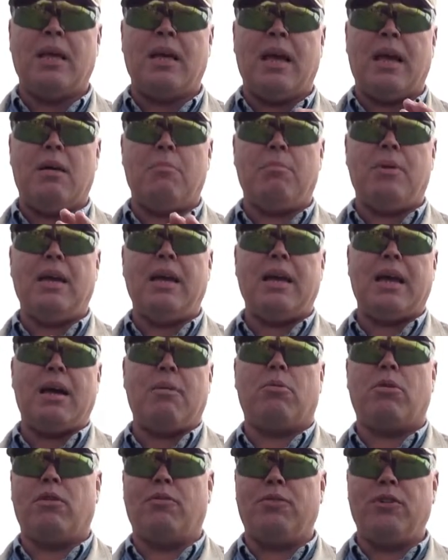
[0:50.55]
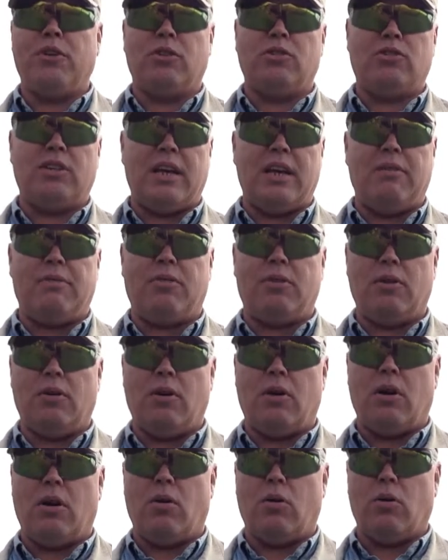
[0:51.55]
and being able to feel safe
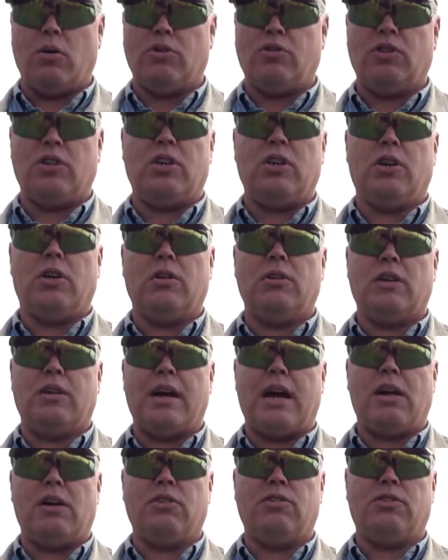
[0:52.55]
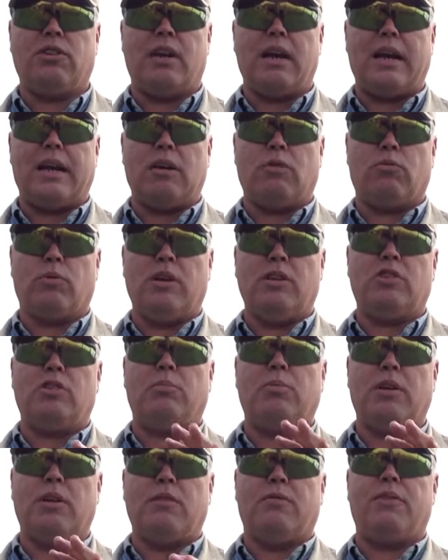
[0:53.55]
or secure in the knowledge that I could
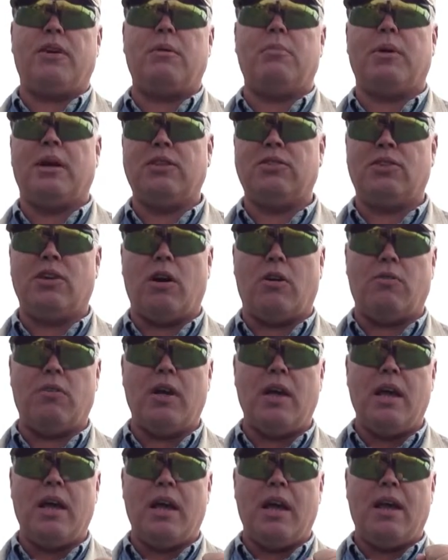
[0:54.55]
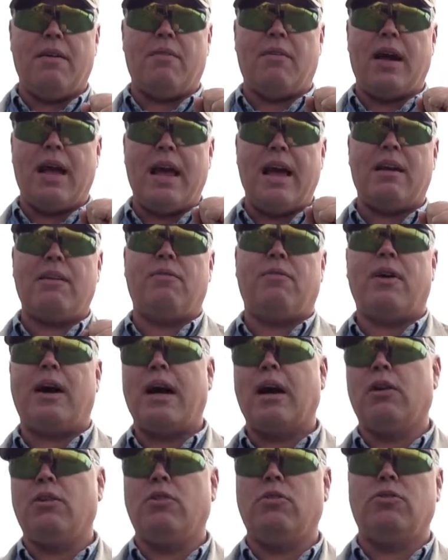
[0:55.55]
reasonably defend myself if I had
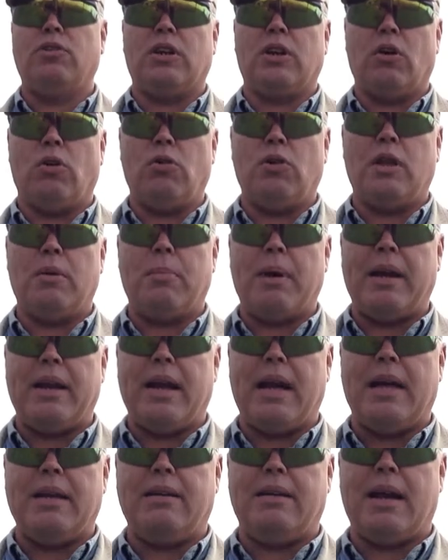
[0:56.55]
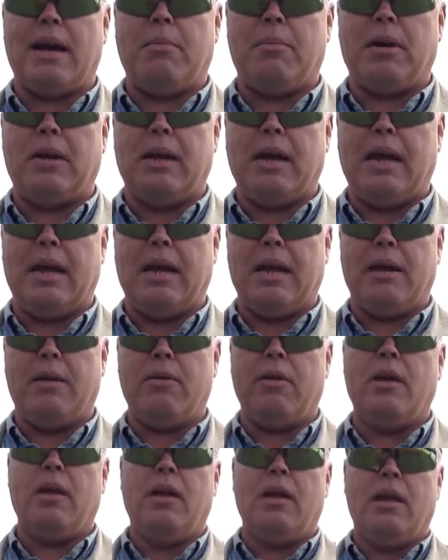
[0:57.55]
fire using only my non-dominant hand.
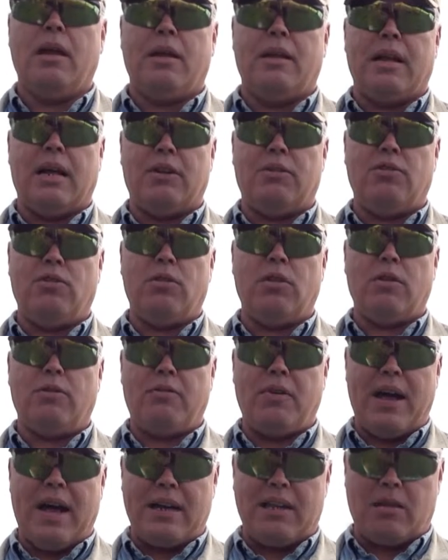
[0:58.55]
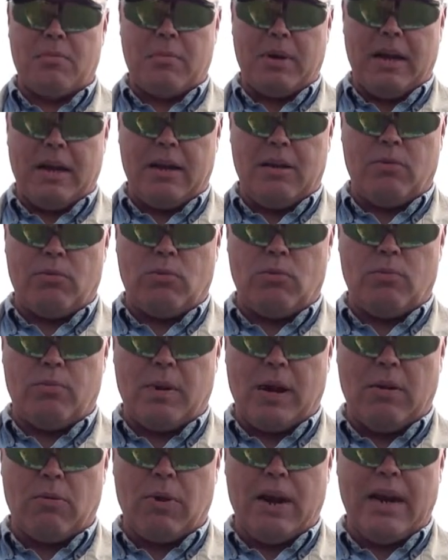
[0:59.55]
Now, due to the fact that
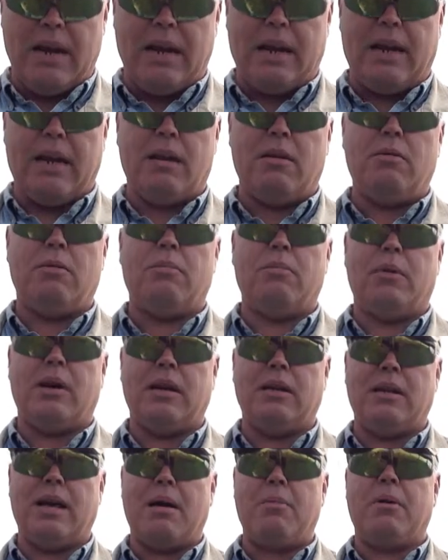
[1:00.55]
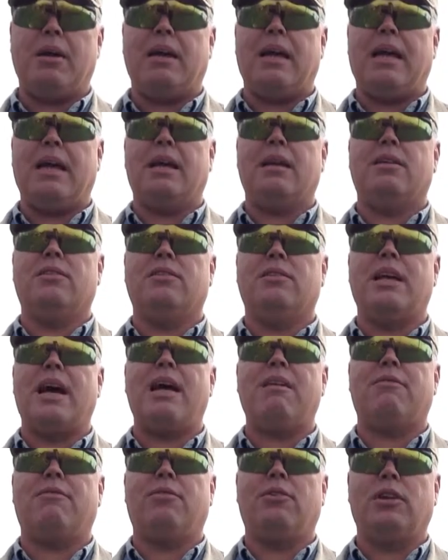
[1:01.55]
my right hand, my dominant hand, is
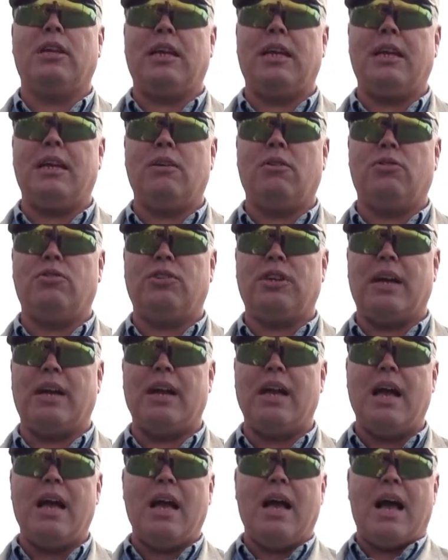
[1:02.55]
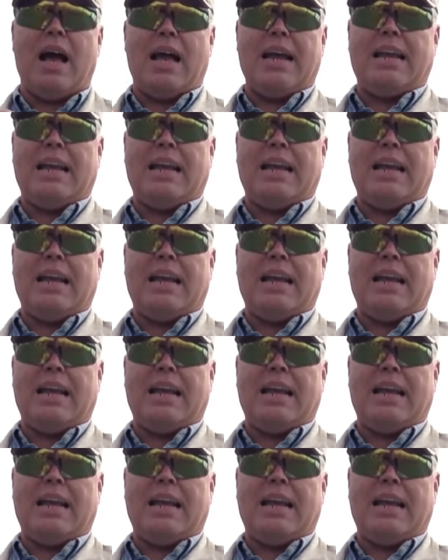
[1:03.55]
not fully healed yet, I